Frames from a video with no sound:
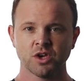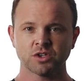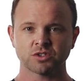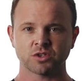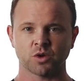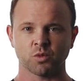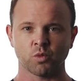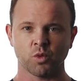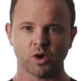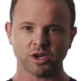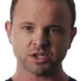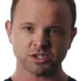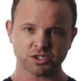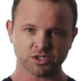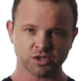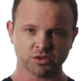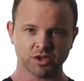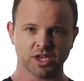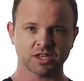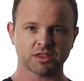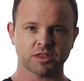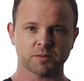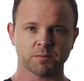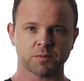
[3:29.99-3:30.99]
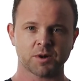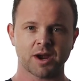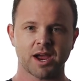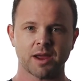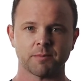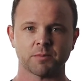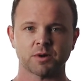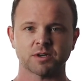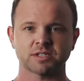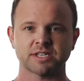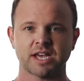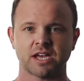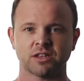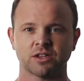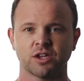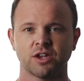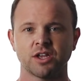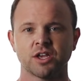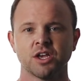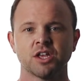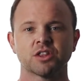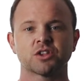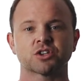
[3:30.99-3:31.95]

So once you get the Primer and download it,